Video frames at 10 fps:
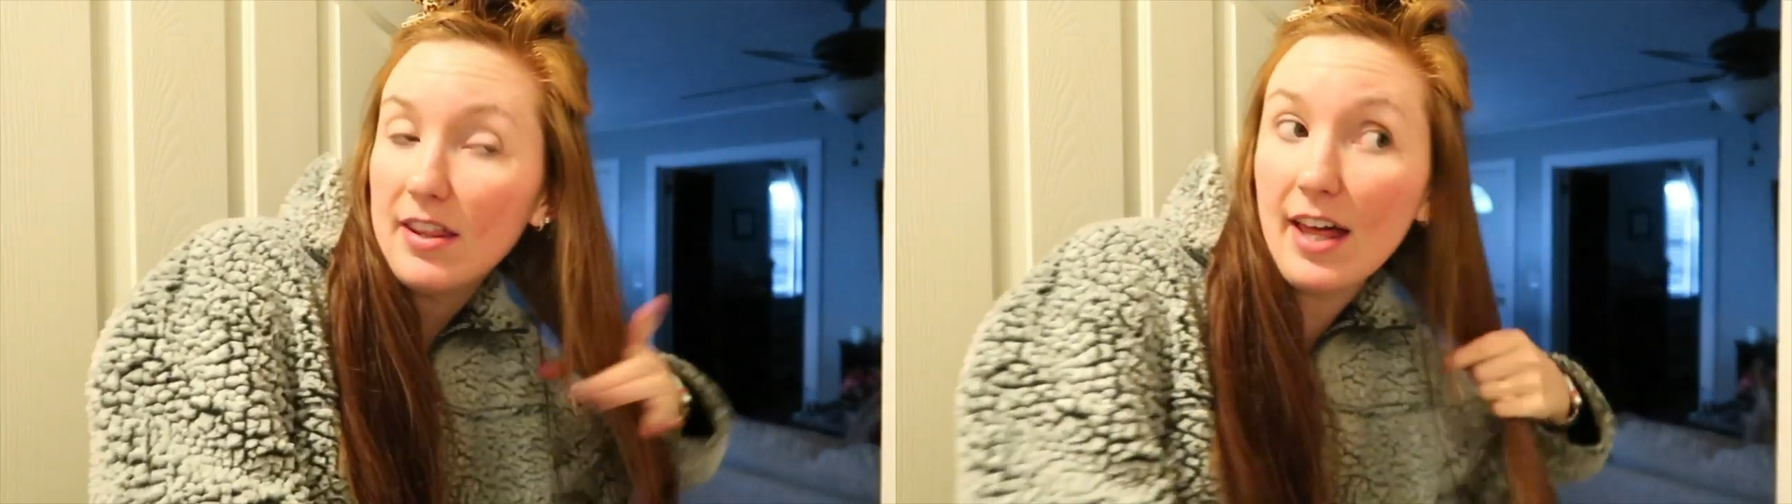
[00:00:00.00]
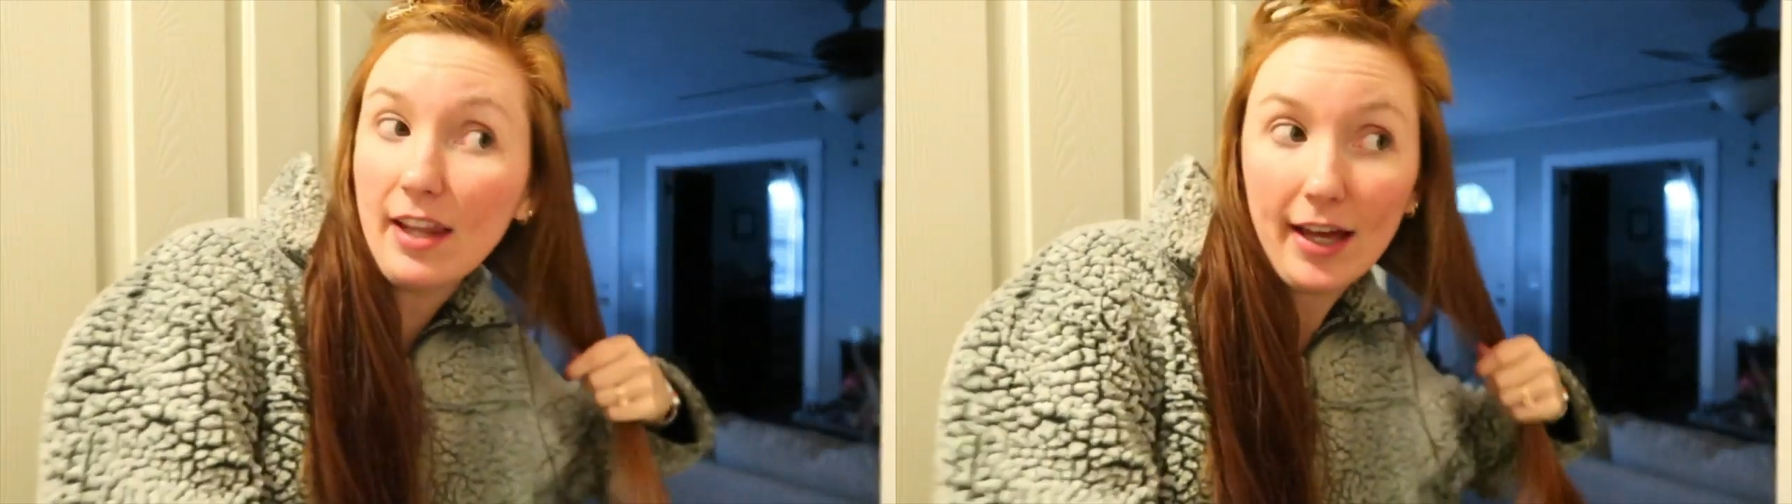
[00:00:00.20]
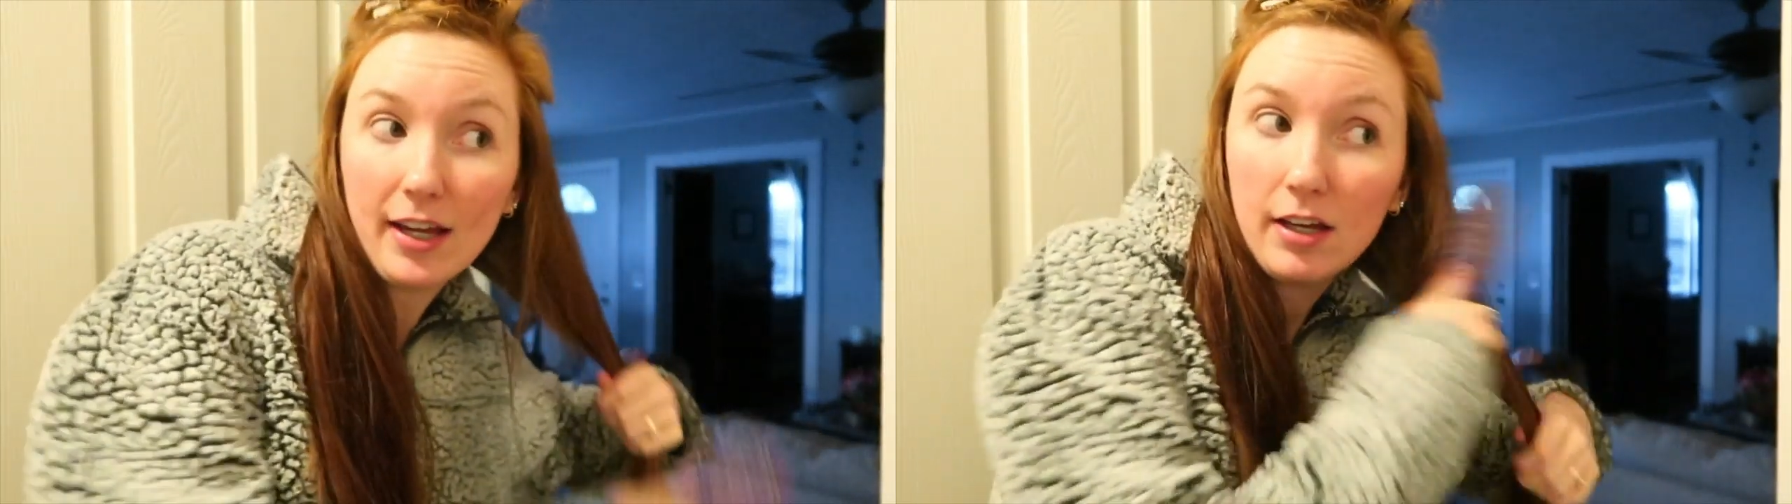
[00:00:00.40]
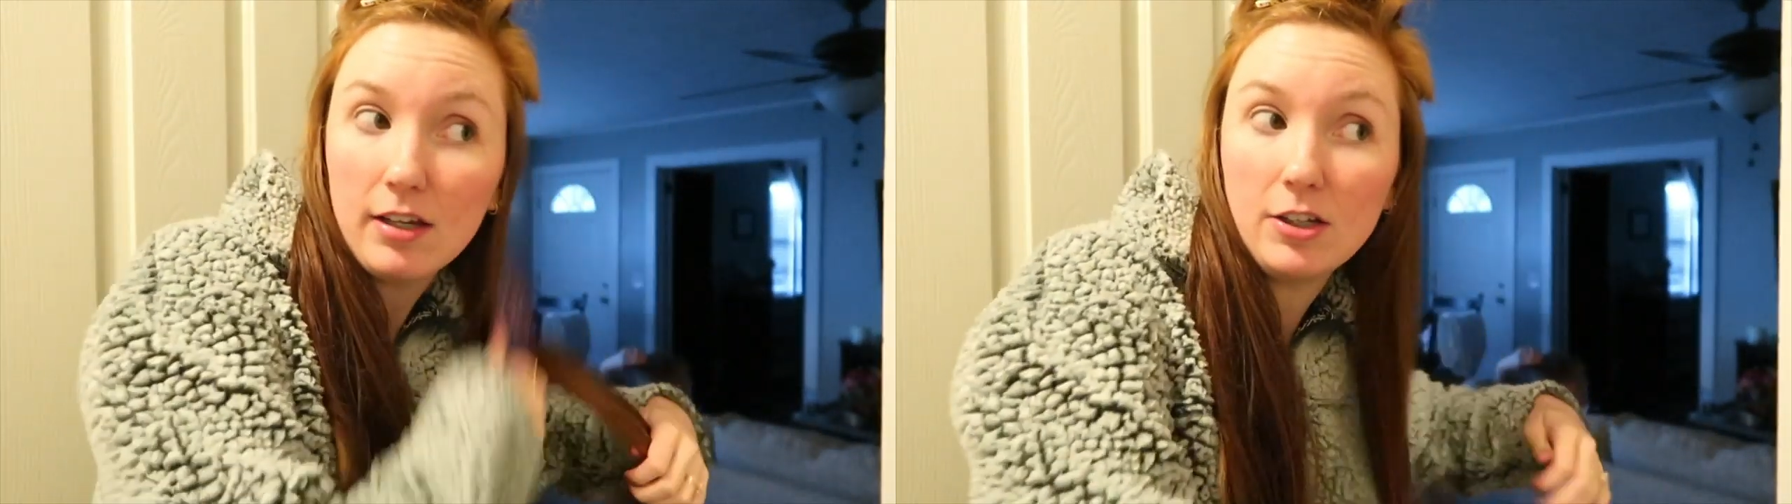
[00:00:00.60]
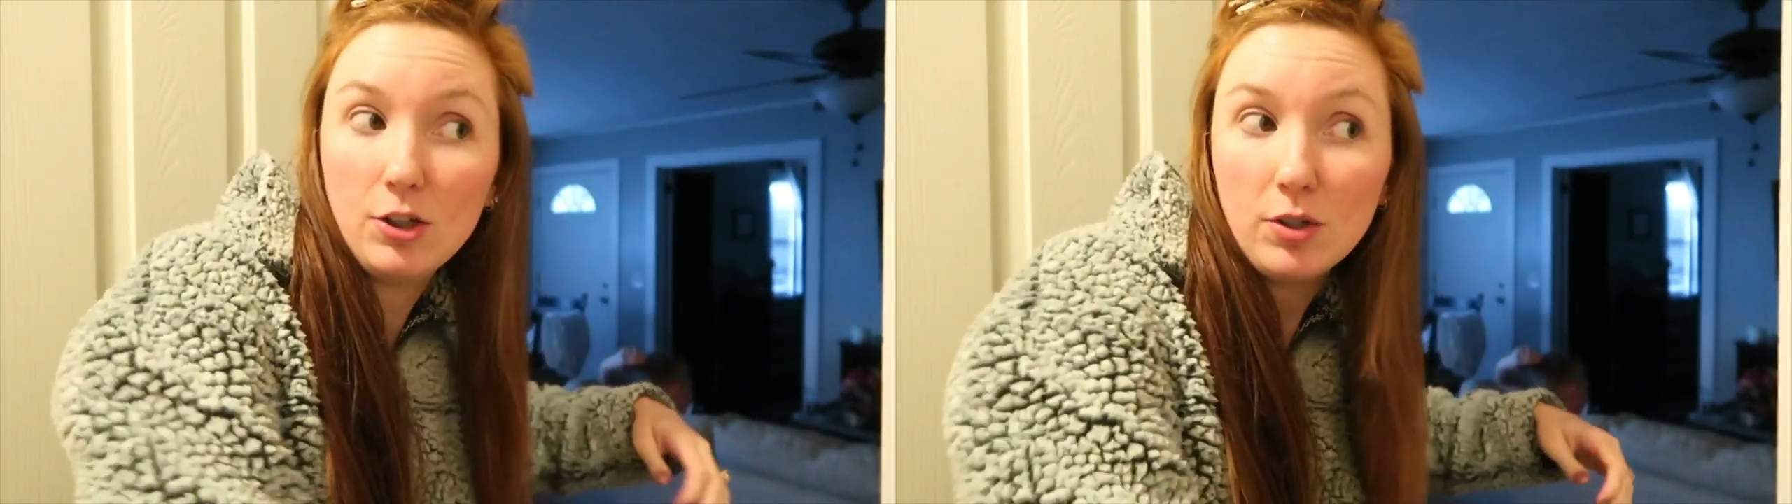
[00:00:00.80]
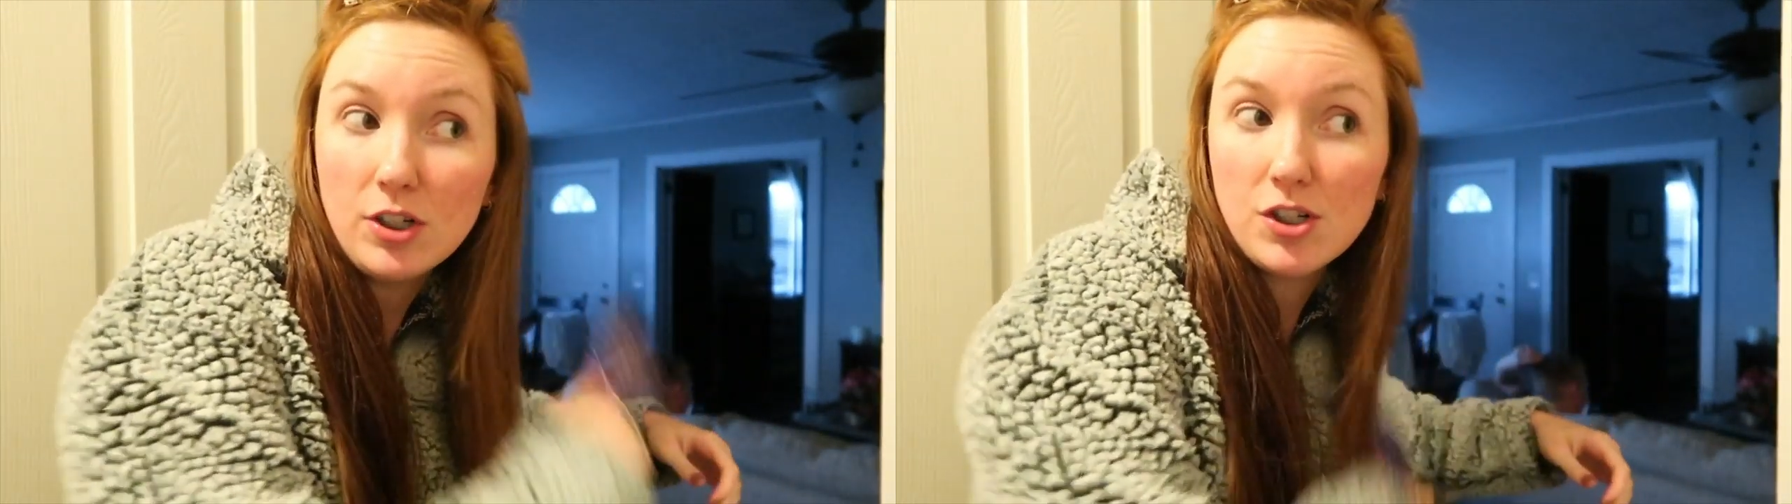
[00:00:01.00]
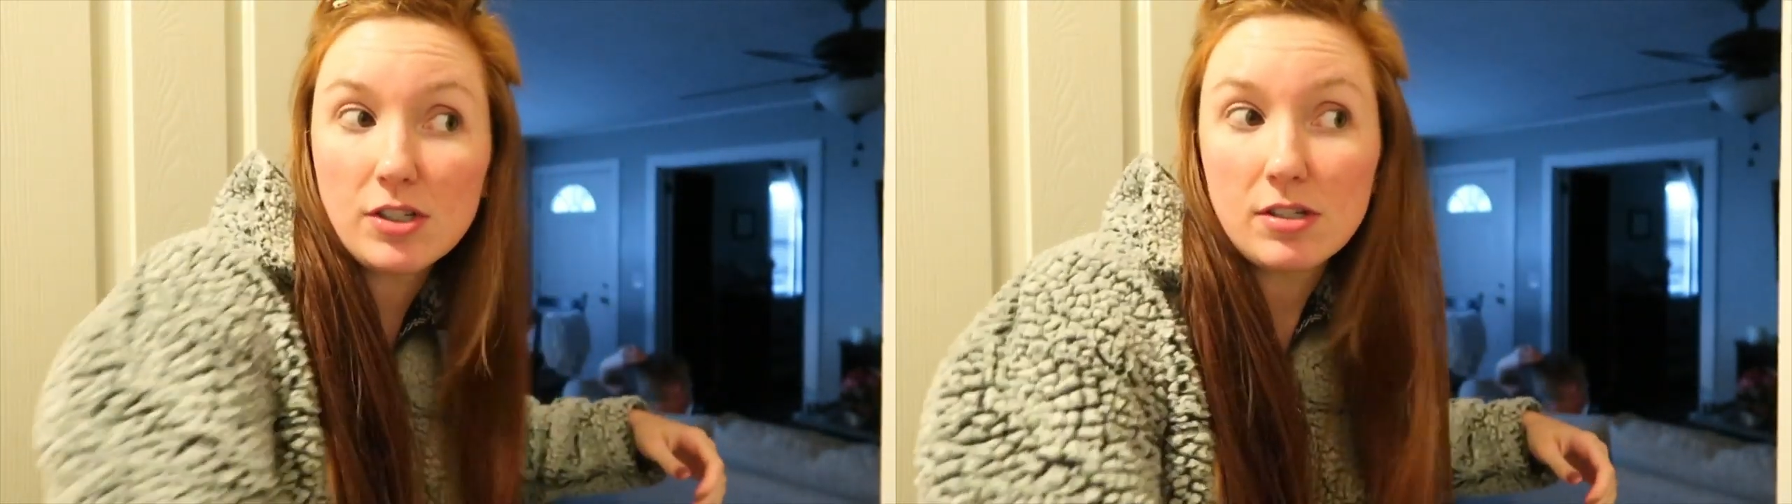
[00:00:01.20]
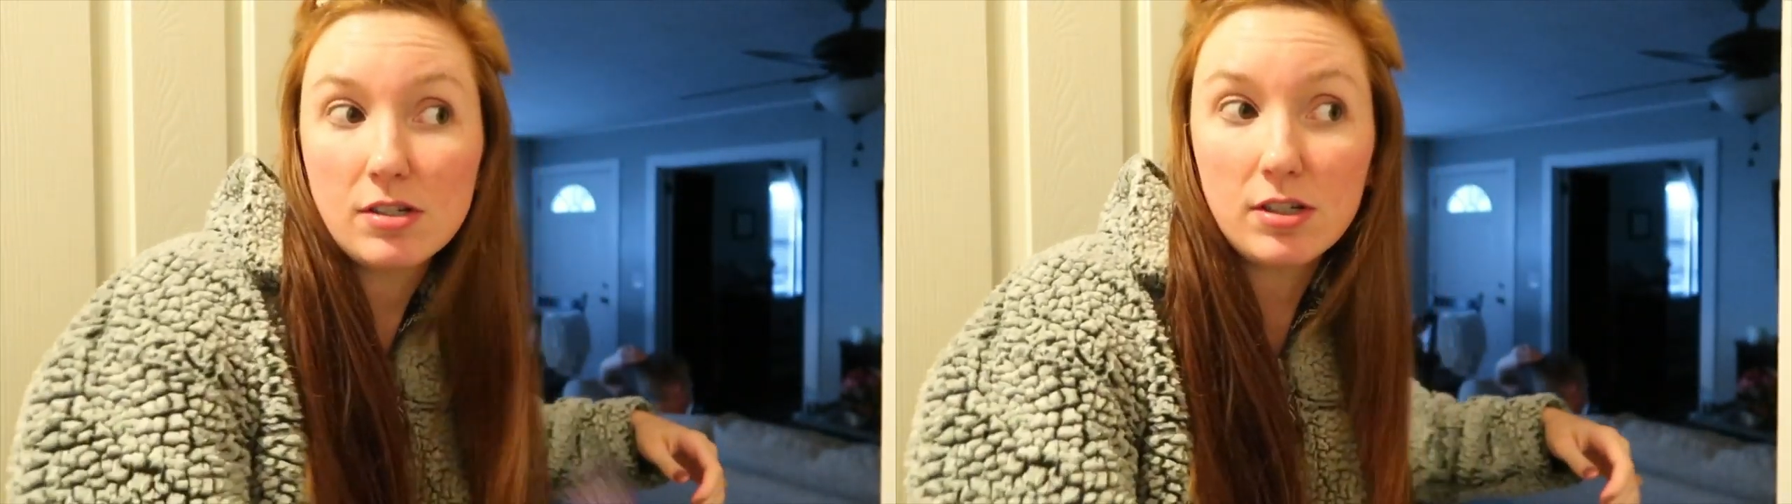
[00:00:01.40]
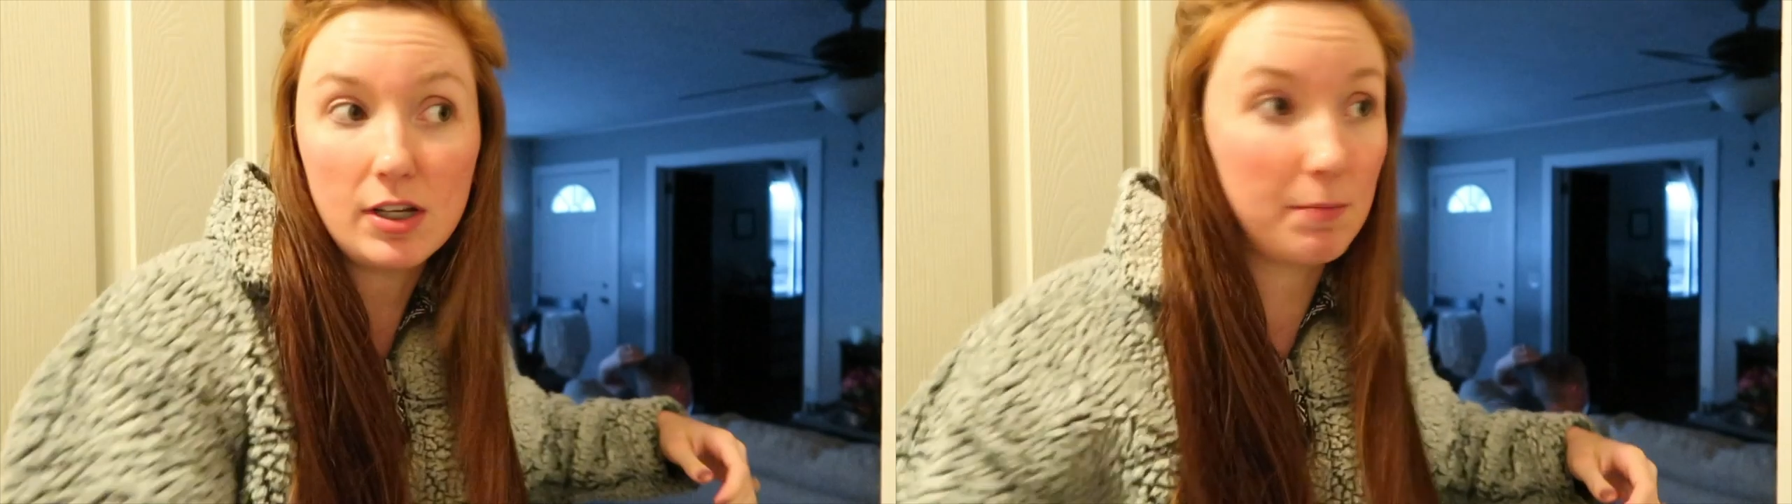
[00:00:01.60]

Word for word: that like you can just,